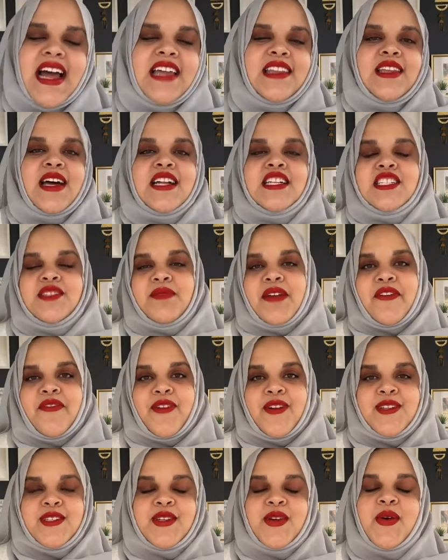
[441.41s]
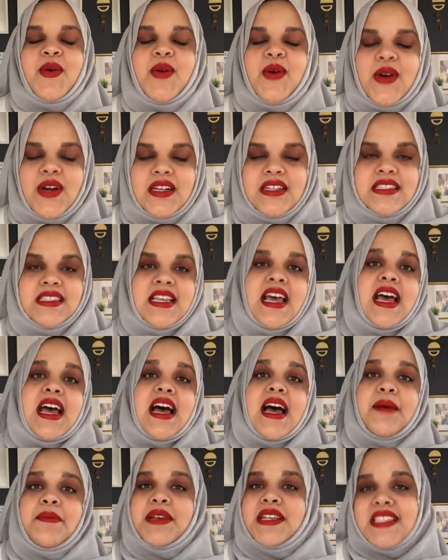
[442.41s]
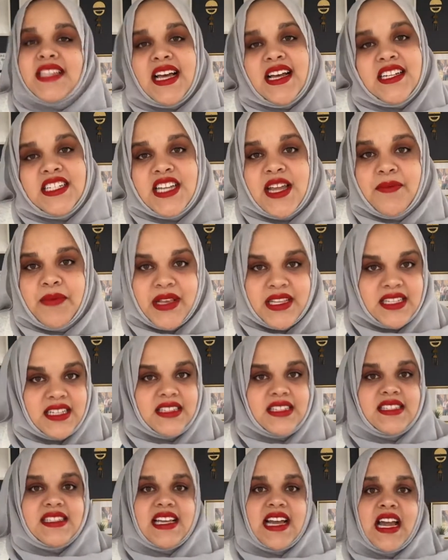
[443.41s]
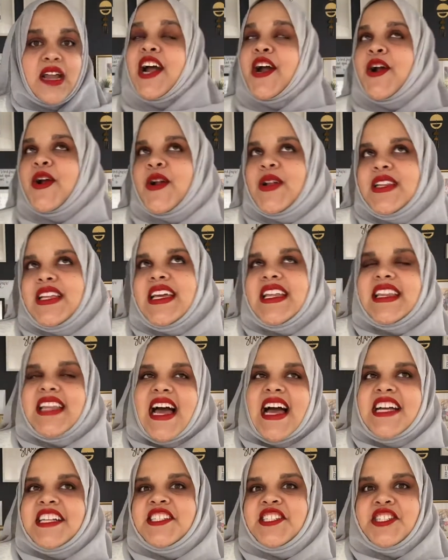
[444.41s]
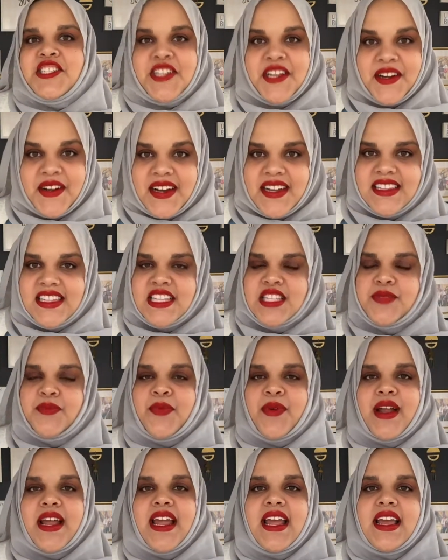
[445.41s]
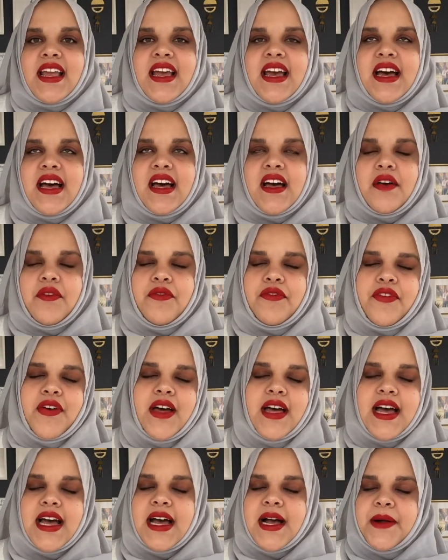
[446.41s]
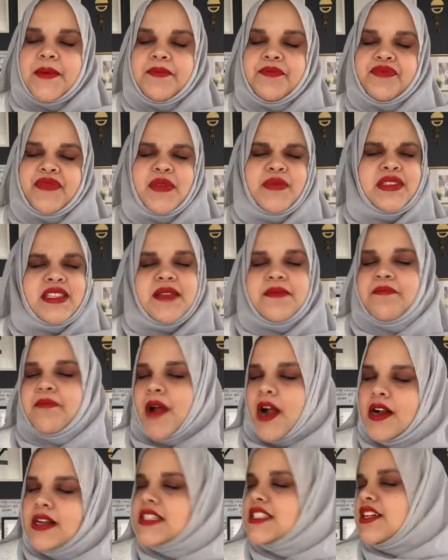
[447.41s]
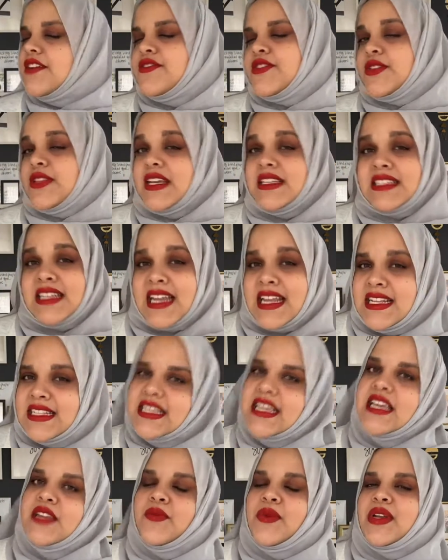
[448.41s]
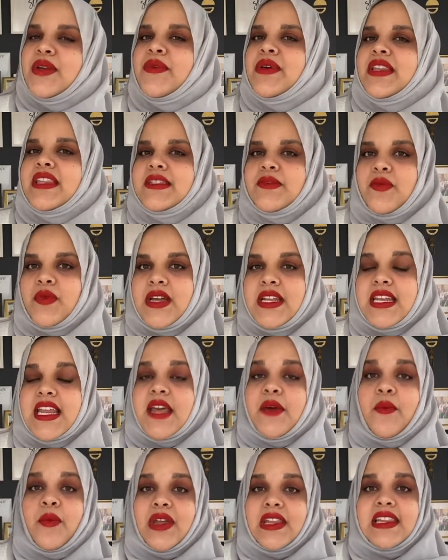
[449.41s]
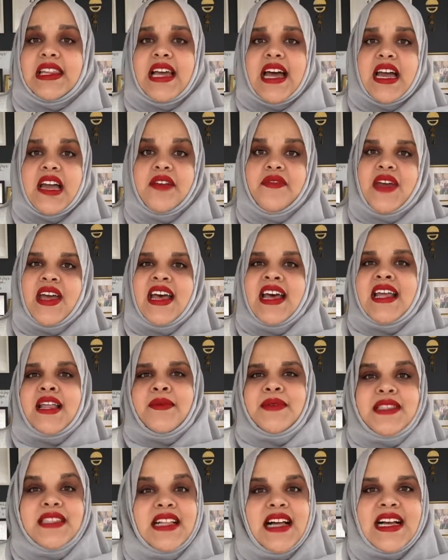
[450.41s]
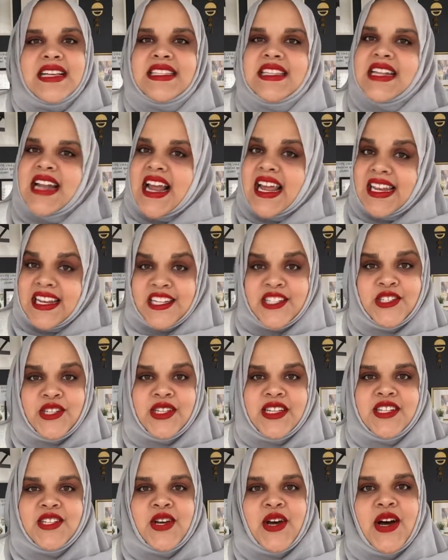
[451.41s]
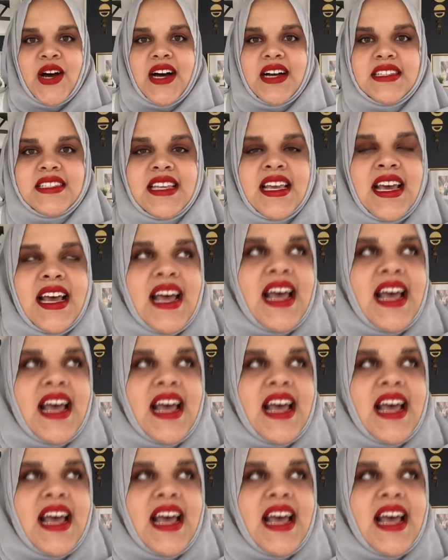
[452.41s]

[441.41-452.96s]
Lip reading: I launched my first course, Mixology and Basic Design, early last year in the spring of, it was in March of 2018 when it went live. That was a class that I initially taught.